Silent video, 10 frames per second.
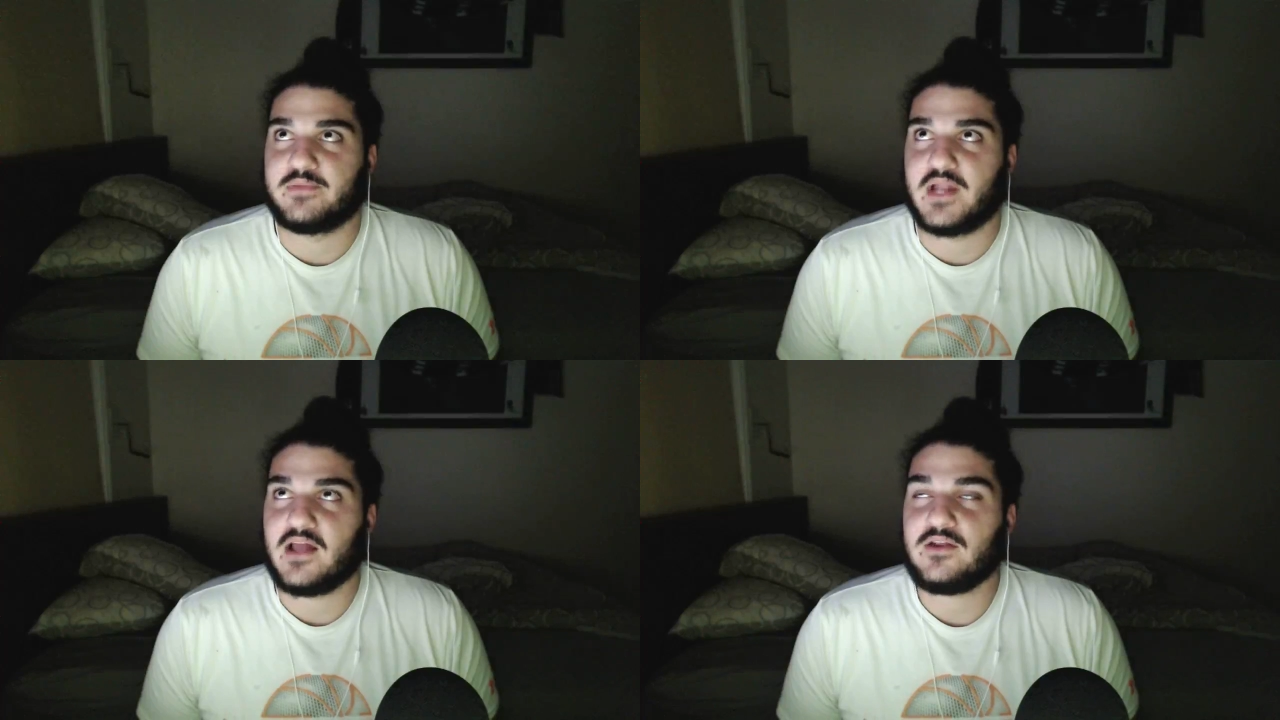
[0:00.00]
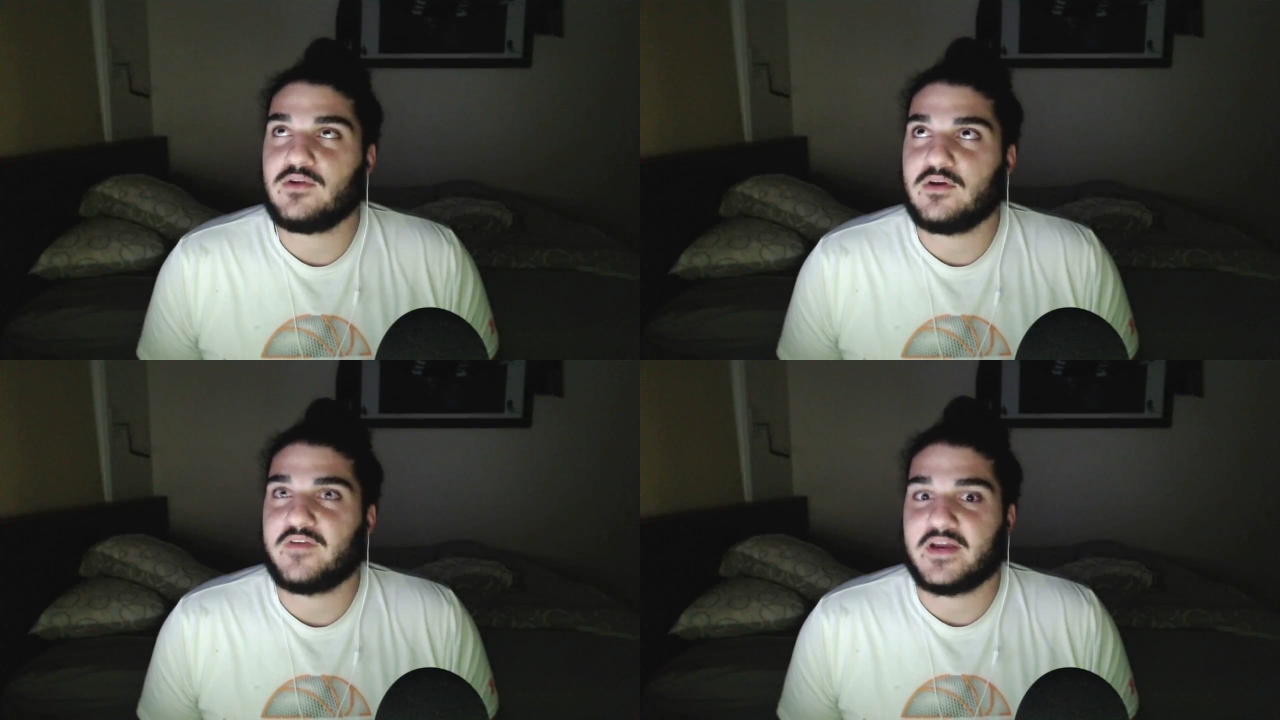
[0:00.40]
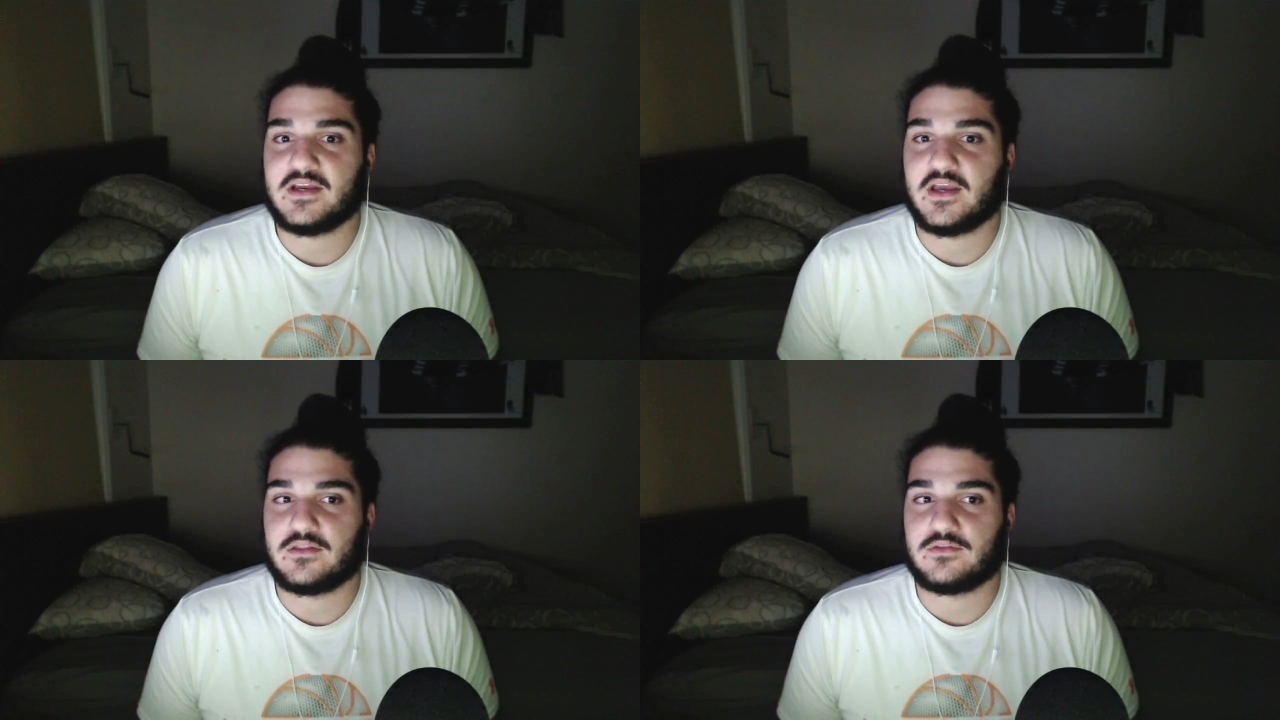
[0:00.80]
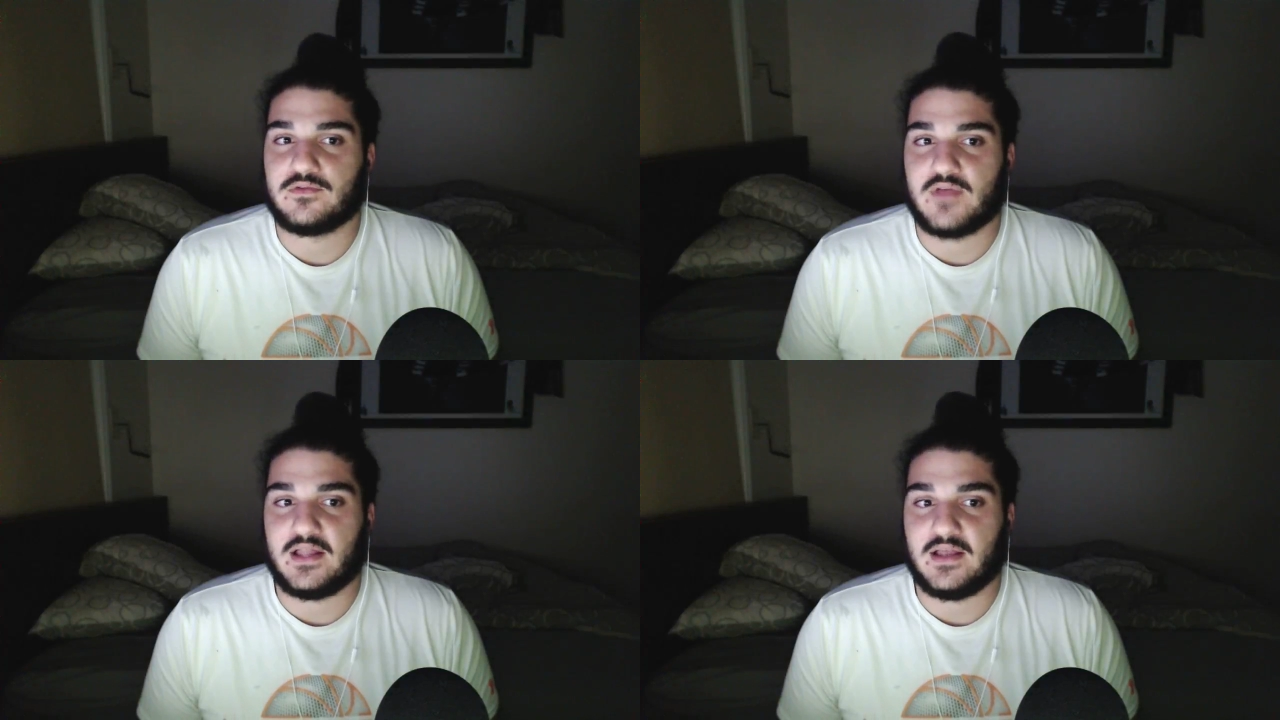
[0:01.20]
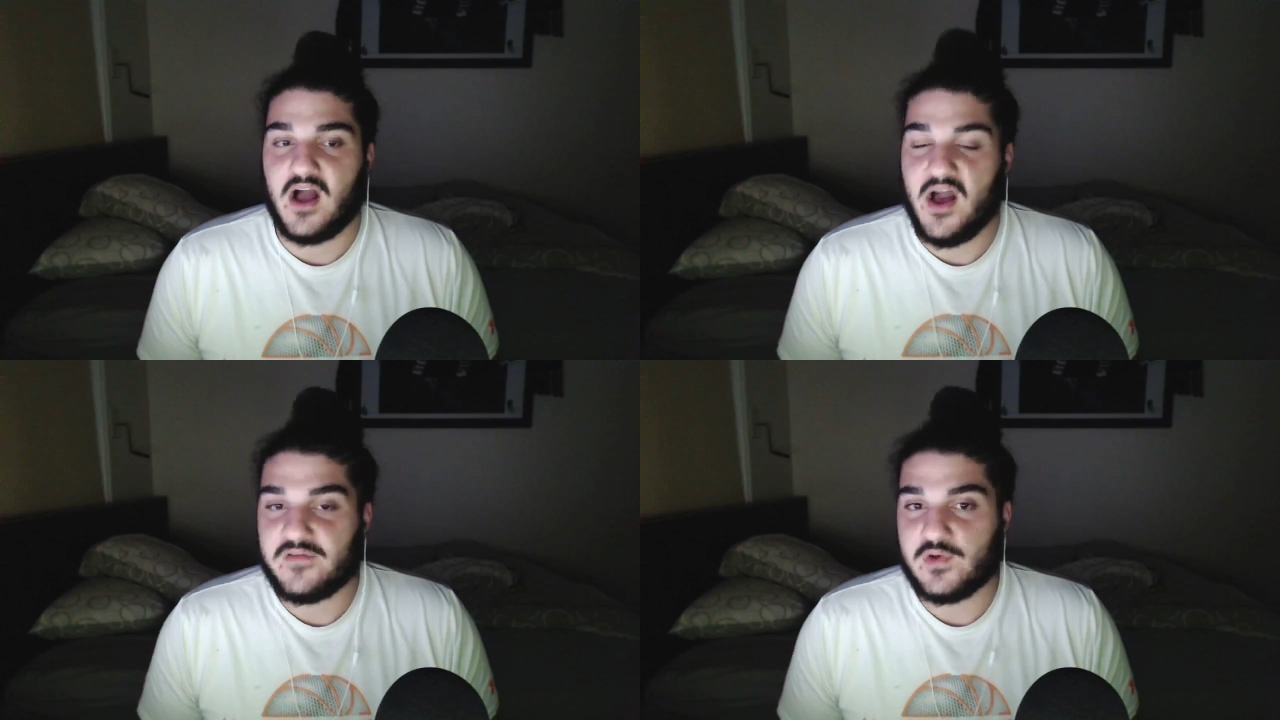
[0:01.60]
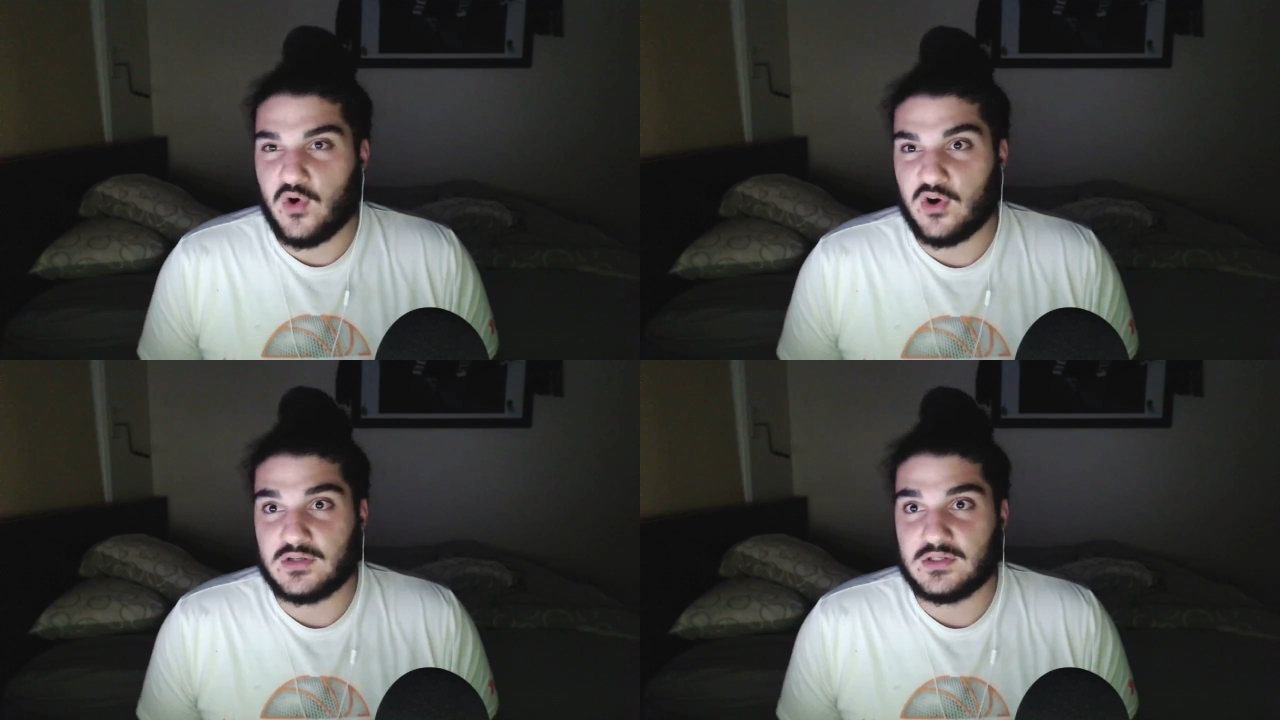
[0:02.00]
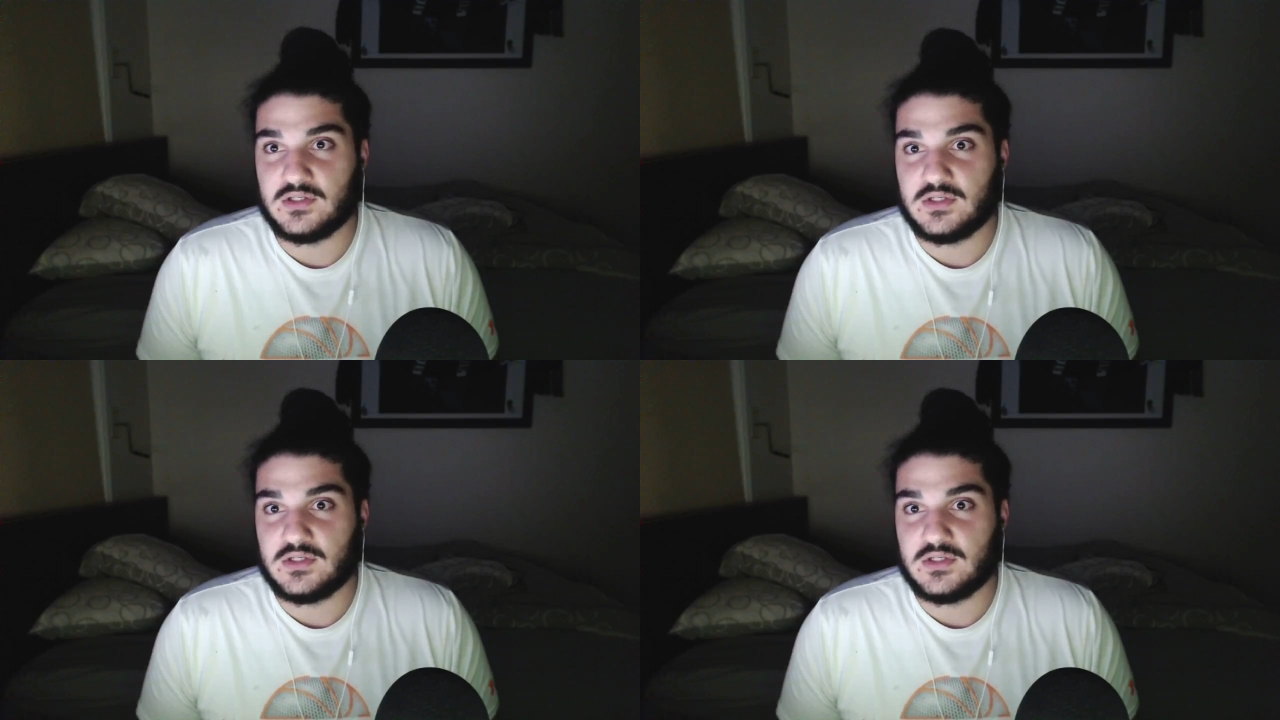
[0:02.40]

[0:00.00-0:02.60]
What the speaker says: But I don't know if I could get through that. Like, I've gone